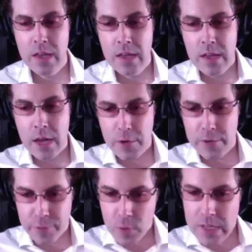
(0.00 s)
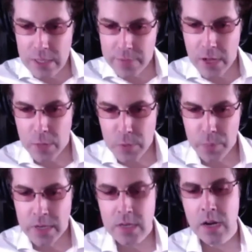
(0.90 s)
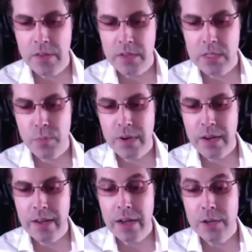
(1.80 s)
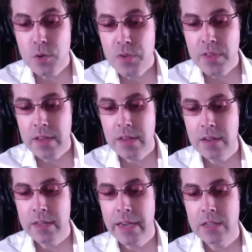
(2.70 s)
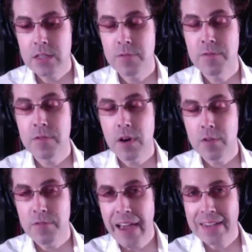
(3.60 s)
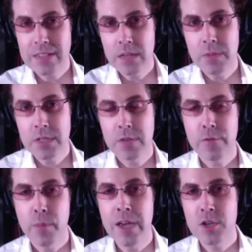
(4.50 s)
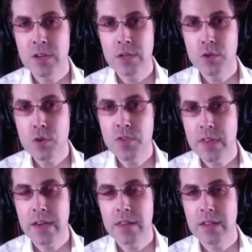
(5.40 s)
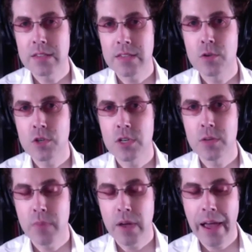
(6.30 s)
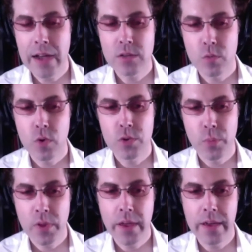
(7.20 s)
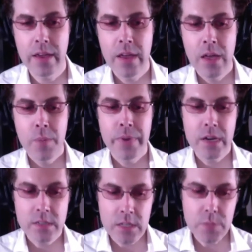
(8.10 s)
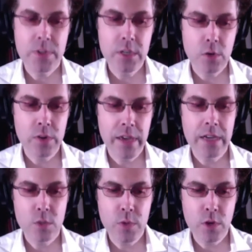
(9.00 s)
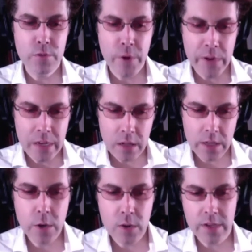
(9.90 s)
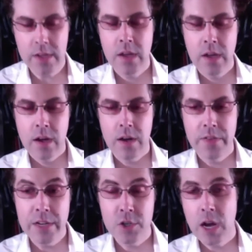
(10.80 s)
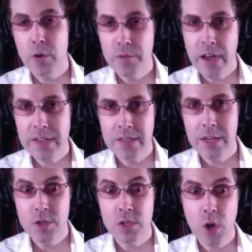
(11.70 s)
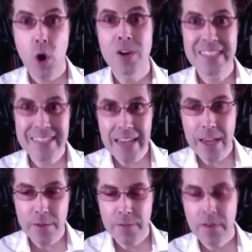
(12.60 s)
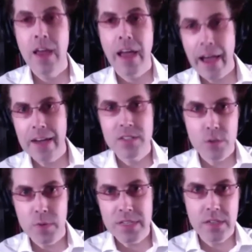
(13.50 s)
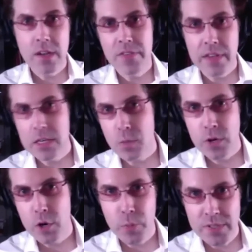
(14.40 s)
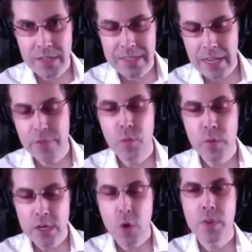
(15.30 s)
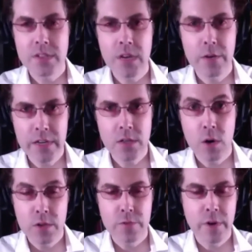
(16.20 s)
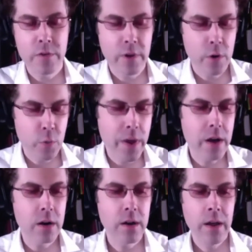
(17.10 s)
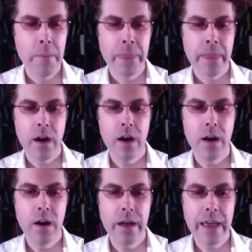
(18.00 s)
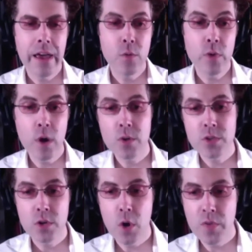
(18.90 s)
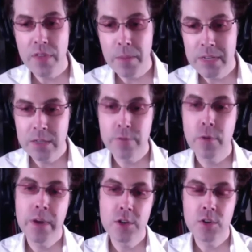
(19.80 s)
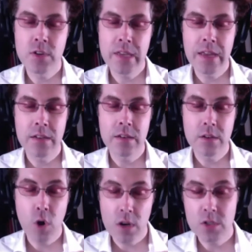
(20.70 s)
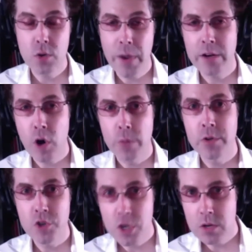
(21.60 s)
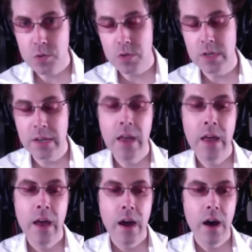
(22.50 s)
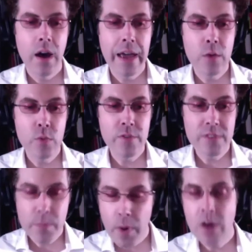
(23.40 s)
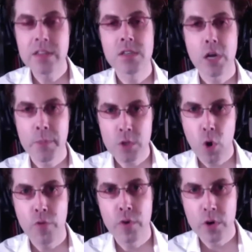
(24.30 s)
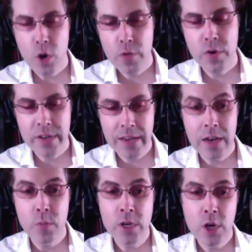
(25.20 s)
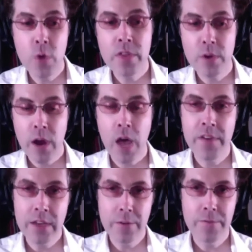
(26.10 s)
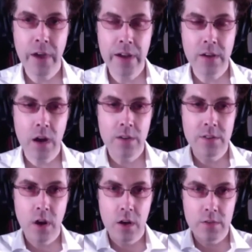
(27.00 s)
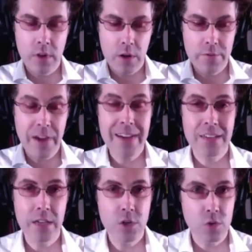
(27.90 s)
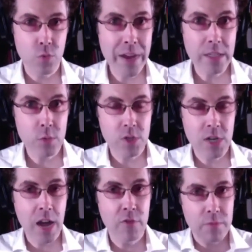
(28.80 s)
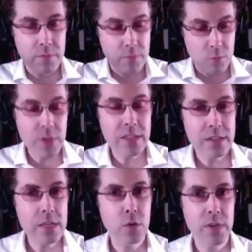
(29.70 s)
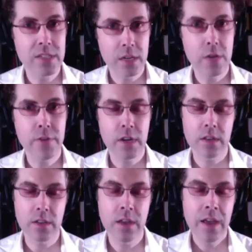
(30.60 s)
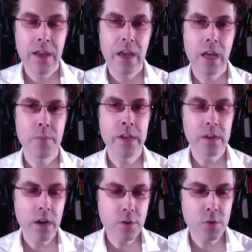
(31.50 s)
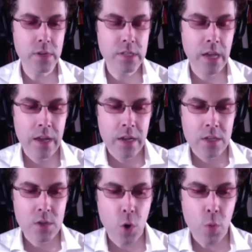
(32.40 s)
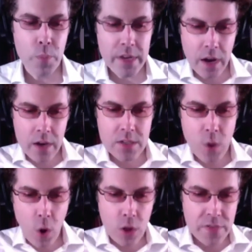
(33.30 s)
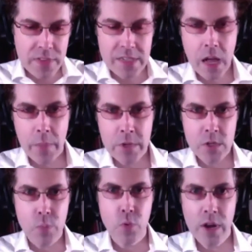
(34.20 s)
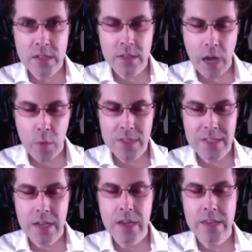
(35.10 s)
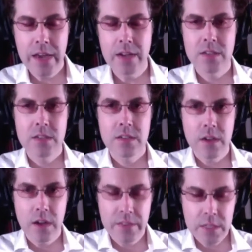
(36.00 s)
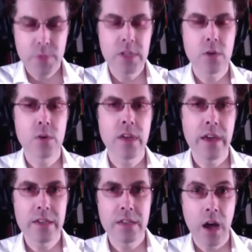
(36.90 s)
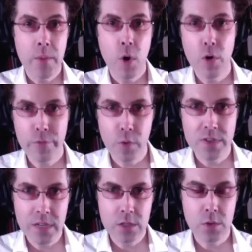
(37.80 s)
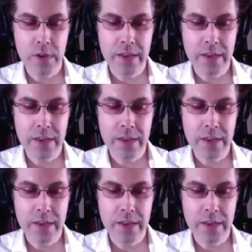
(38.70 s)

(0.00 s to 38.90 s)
a fully developed opinion on this, but I do think that in the case of vaccine misinformation, I do think that censorship has a role to play, because in this particular case, we know very clearly that childhood vaccinations are safe. Asterisk, nothing is 100% safe. We know what the side effects are. They're very, very rare. And we also know that misinformation can cause direct harm to children. And we've debunked these arguments over and over again. And we know that they're having an effect on vaccination rates, which have really decreased significantly in many countries. So because all of these elements are present, I would say, yes, in this particular case, I'm all for censoring